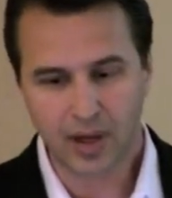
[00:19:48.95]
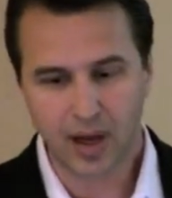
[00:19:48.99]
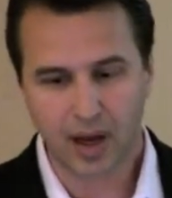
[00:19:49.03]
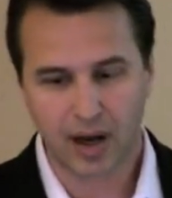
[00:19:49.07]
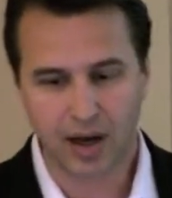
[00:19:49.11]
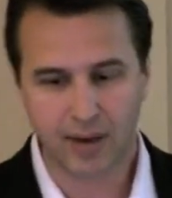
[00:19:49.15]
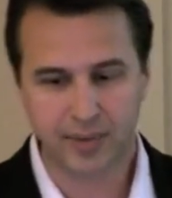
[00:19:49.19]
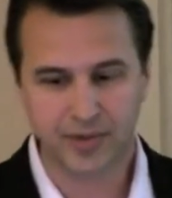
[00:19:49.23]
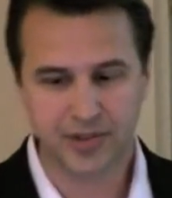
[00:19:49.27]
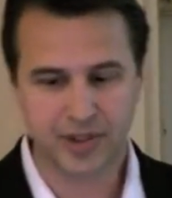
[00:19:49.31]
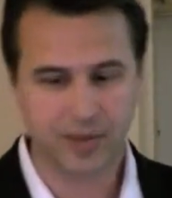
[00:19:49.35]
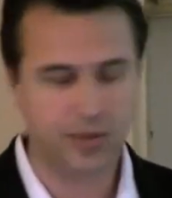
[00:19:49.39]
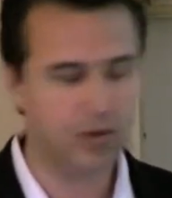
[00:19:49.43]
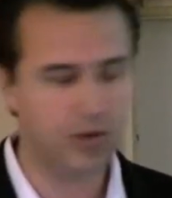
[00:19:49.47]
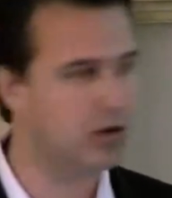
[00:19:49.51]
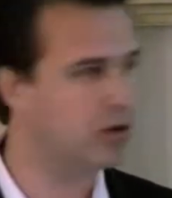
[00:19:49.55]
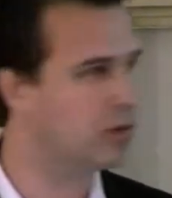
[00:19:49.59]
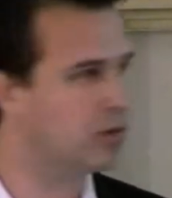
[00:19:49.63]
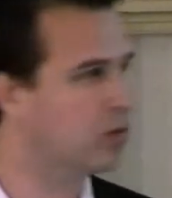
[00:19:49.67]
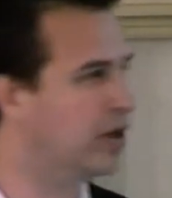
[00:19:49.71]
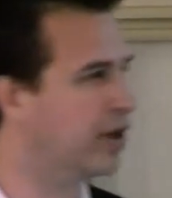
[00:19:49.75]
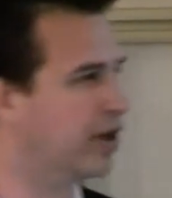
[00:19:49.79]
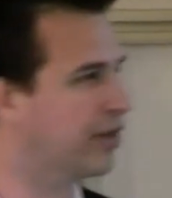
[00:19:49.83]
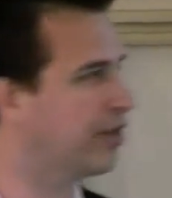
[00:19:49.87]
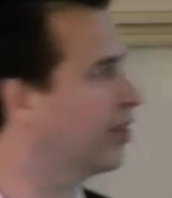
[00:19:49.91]
Um,
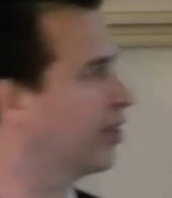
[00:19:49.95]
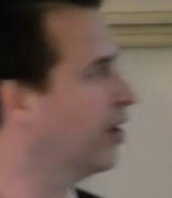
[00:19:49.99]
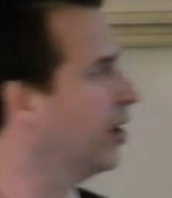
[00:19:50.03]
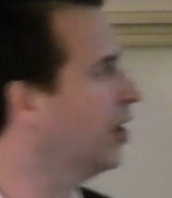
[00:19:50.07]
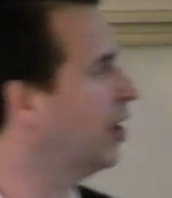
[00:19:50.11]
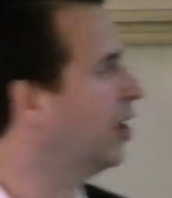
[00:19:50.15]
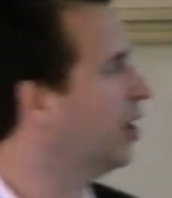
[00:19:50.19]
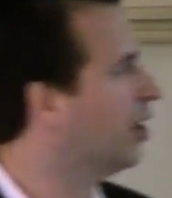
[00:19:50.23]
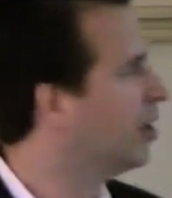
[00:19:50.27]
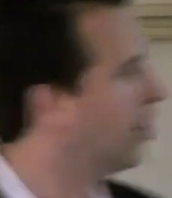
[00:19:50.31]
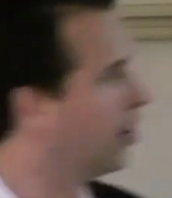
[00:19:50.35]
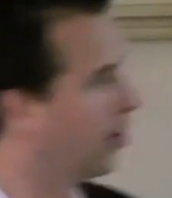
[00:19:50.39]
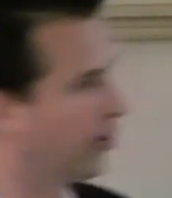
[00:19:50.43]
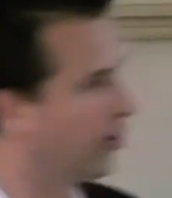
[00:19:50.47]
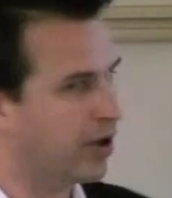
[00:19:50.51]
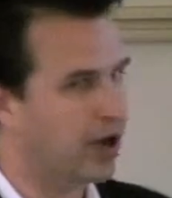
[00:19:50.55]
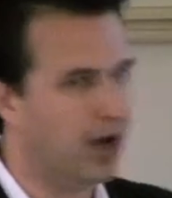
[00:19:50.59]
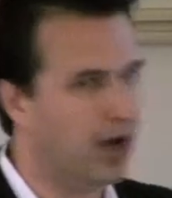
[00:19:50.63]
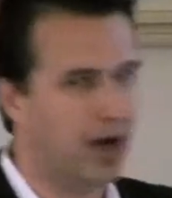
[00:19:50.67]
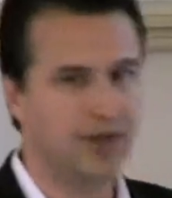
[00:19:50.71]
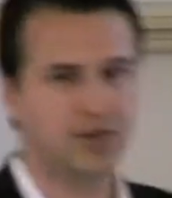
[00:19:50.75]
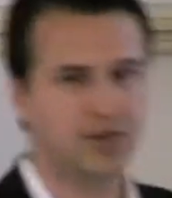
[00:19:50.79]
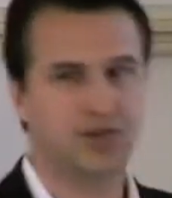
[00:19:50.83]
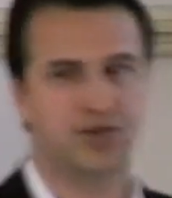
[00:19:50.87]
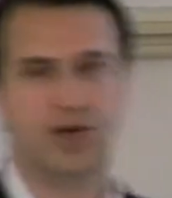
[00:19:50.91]
similar with you know, the
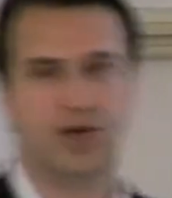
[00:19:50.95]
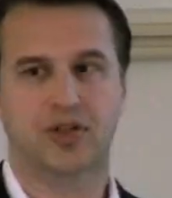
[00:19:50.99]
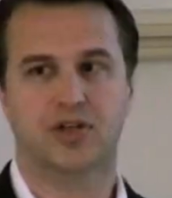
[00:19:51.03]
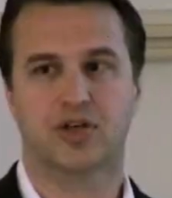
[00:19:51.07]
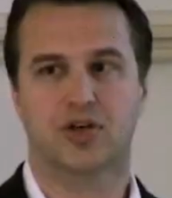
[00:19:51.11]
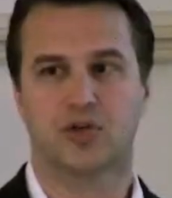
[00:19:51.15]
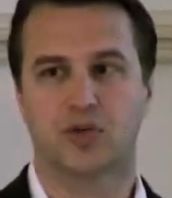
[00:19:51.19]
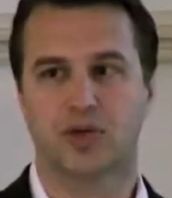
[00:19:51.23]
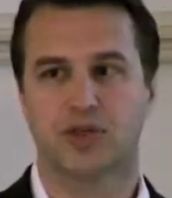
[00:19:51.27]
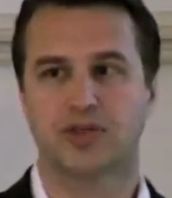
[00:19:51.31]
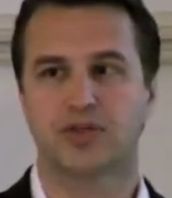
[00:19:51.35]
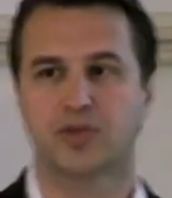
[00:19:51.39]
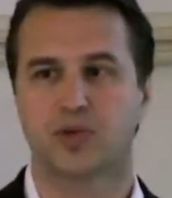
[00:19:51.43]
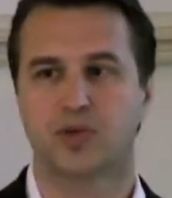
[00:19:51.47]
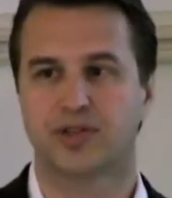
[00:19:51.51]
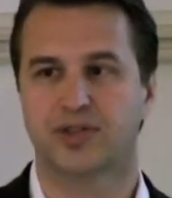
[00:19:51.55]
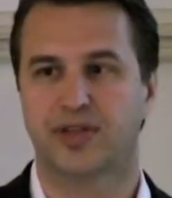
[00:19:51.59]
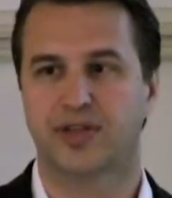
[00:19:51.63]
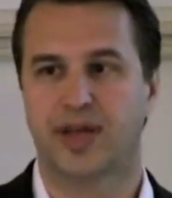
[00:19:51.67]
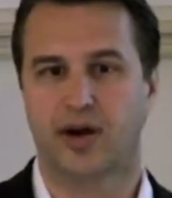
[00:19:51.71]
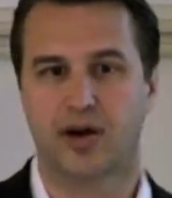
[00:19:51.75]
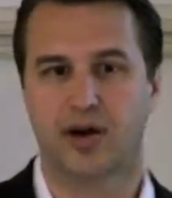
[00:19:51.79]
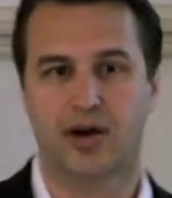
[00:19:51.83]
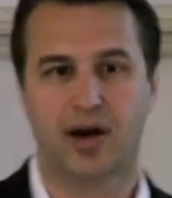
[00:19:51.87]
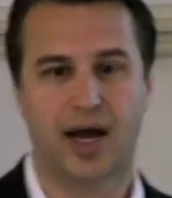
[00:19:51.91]
cost structure was, was
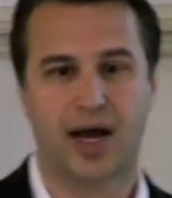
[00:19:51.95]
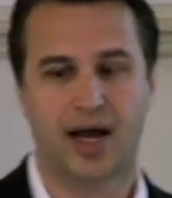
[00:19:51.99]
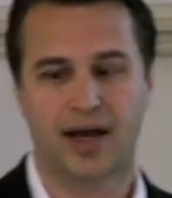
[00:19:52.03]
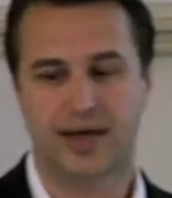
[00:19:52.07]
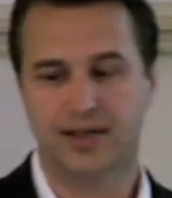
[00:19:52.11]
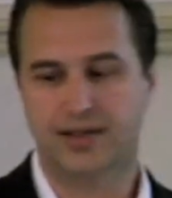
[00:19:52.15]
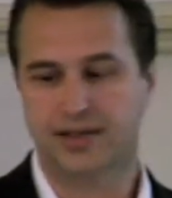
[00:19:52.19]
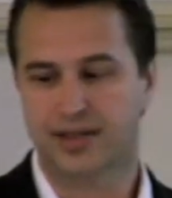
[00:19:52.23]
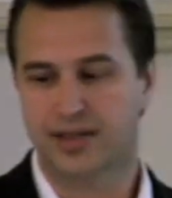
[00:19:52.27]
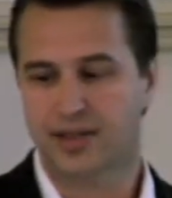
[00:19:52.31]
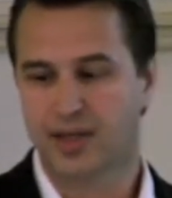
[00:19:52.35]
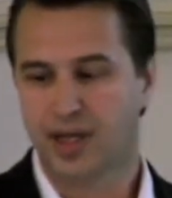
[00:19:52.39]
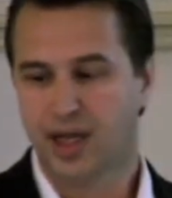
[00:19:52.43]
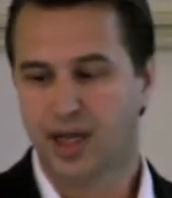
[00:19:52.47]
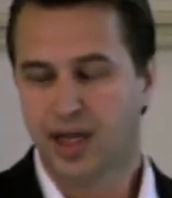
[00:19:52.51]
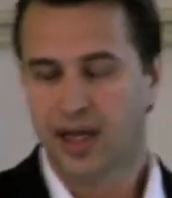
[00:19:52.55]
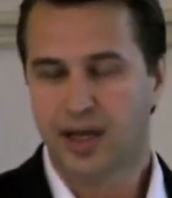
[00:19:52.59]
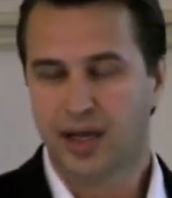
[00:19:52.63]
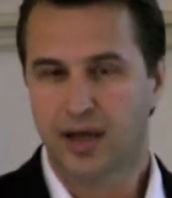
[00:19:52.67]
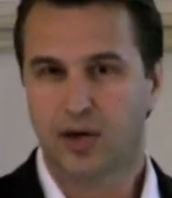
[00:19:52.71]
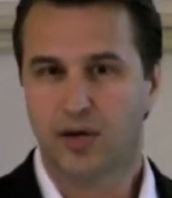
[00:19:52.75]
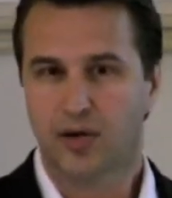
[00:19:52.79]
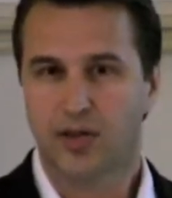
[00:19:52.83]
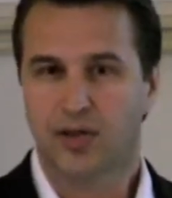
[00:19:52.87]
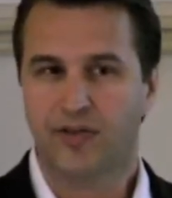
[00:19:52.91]
standardized. And
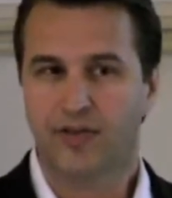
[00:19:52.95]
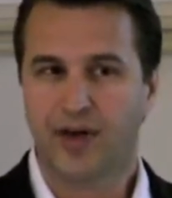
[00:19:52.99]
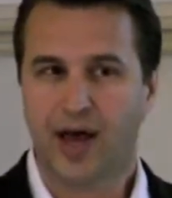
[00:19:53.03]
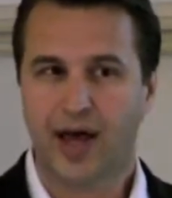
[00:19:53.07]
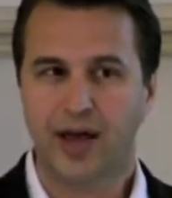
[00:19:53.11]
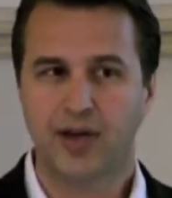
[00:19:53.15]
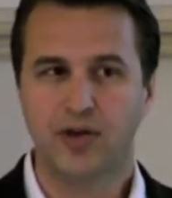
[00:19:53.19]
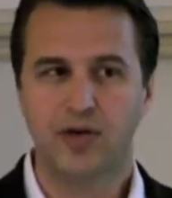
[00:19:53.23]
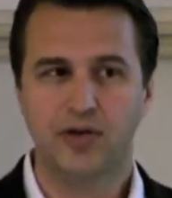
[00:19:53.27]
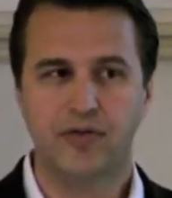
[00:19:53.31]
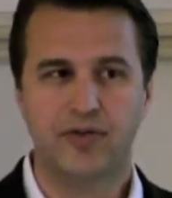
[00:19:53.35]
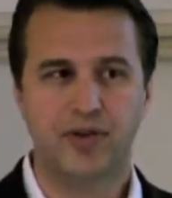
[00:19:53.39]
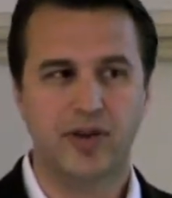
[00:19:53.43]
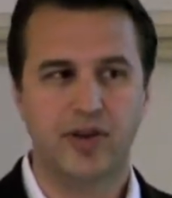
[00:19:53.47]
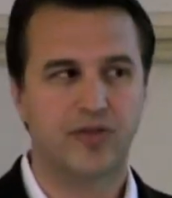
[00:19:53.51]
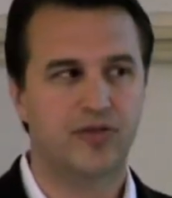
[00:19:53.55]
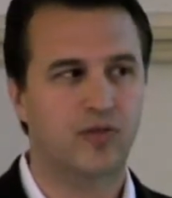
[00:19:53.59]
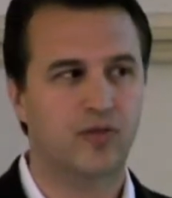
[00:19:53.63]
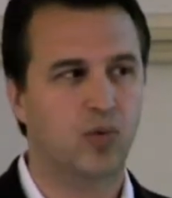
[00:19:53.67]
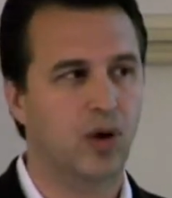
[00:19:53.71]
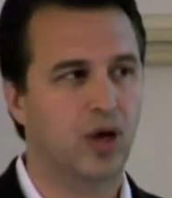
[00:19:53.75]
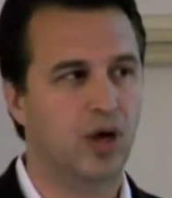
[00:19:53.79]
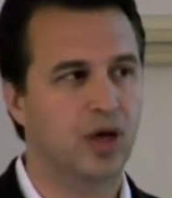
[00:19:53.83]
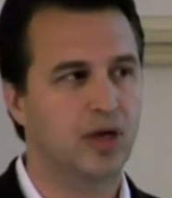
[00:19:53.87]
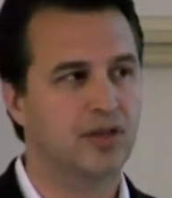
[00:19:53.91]
you know, the value of
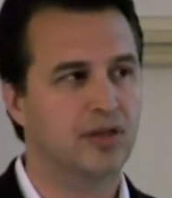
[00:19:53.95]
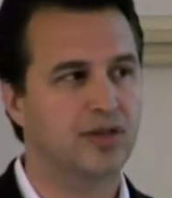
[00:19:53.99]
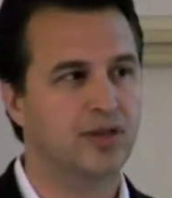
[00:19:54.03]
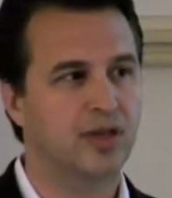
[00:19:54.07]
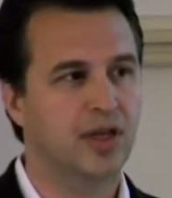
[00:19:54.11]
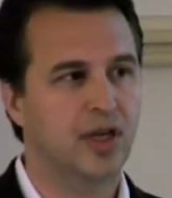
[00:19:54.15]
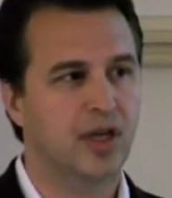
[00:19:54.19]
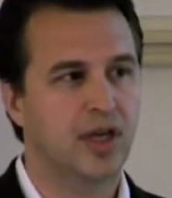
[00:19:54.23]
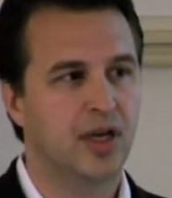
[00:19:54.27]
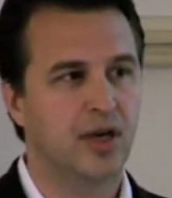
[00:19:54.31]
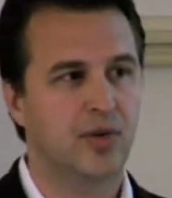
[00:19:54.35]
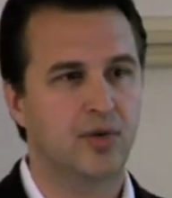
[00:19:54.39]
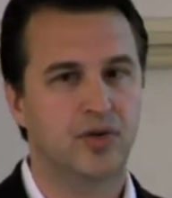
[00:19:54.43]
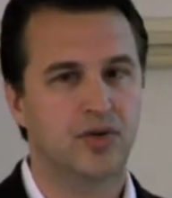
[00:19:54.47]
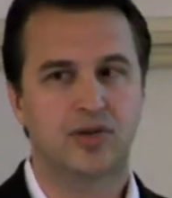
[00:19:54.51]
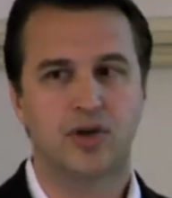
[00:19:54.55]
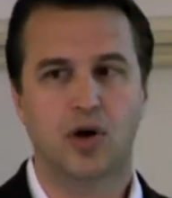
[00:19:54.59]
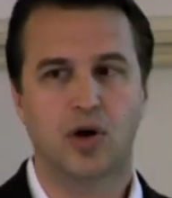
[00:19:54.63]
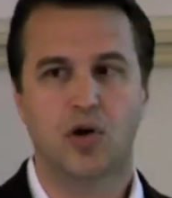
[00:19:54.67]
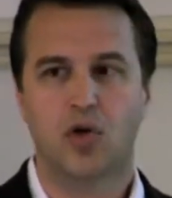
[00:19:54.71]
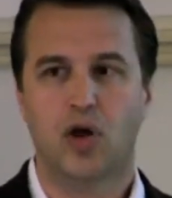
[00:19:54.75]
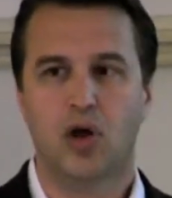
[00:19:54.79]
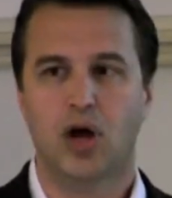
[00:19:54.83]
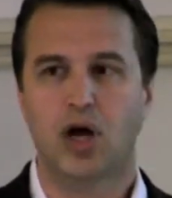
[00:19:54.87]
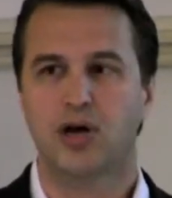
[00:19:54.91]
this was, it was
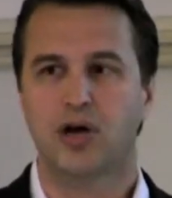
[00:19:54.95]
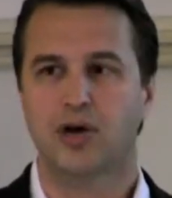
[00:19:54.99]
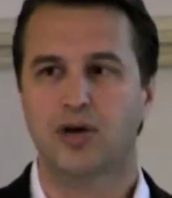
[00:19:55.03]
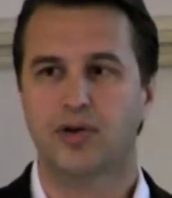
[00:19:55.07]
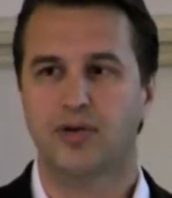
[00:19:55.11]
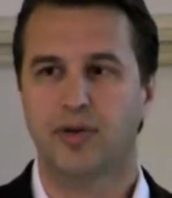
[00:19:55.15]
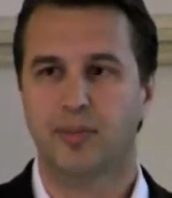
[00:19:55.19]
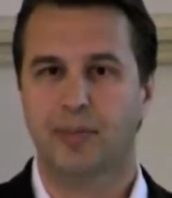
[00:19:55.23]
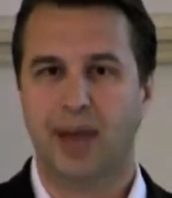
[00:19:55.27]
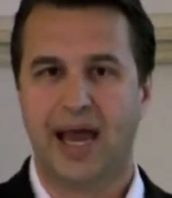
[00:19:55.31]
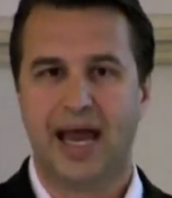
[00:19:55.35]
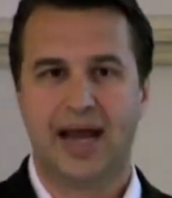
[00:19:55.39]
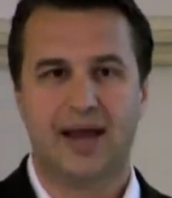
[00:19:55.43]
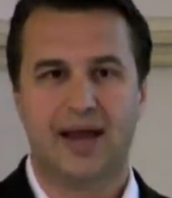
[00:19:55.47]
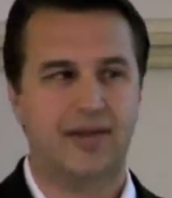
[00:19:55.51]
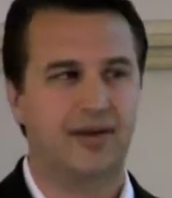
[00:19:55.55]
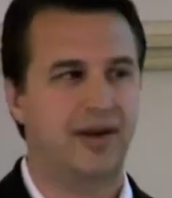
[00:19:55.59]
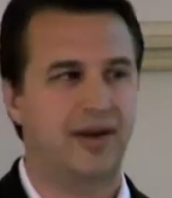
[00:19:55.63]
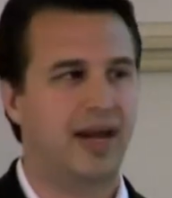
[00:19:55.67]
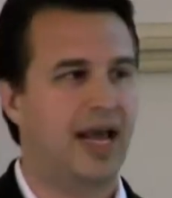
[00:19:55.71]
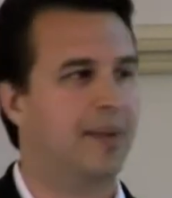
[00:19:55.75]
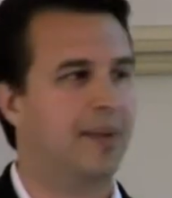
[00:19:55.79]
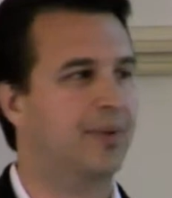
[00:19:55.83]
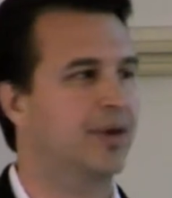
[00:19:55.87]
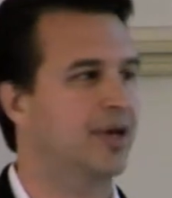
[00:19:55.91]
no longer the back of the
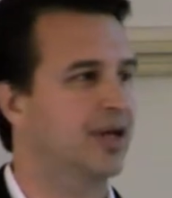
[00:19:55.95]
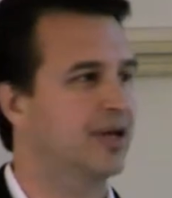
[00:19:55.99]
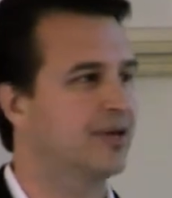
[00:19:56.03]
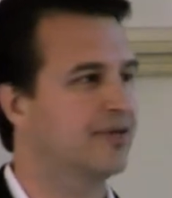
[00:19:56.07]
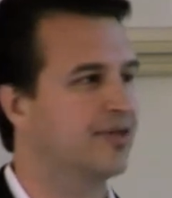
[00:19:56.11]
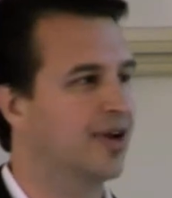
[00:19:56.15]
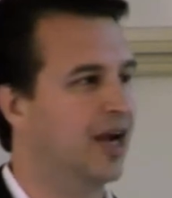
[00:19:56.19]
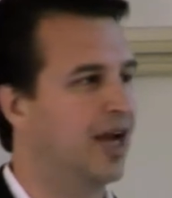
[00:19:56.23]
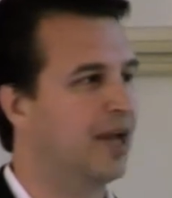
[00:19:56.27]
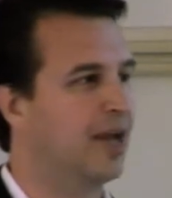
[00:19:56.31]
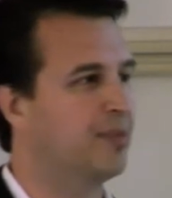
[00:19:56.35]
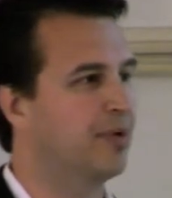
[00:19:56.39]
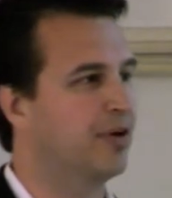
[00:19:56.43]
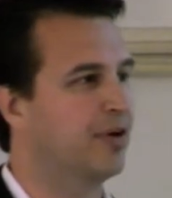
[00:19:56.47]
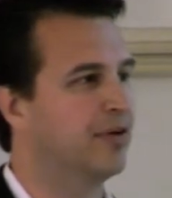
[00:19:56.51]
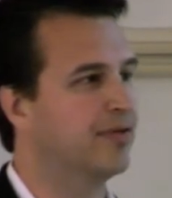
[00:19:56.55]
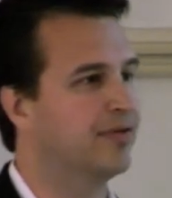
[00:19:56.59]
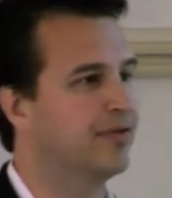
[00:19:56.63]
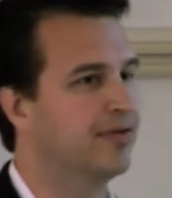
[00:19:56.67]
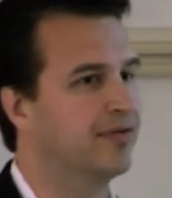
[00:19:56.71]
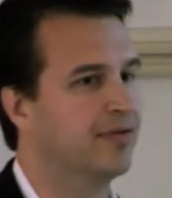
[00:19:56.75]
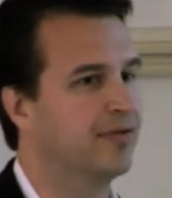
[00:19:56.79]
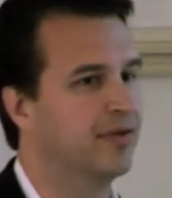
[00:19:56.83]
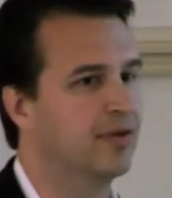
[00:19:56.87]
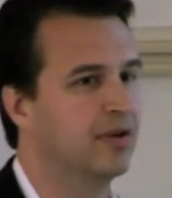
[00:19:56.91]
napkin type
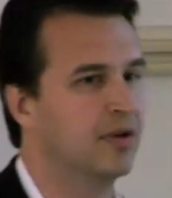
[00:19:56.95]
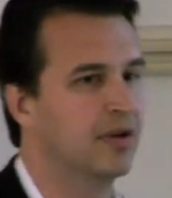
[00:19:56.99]
of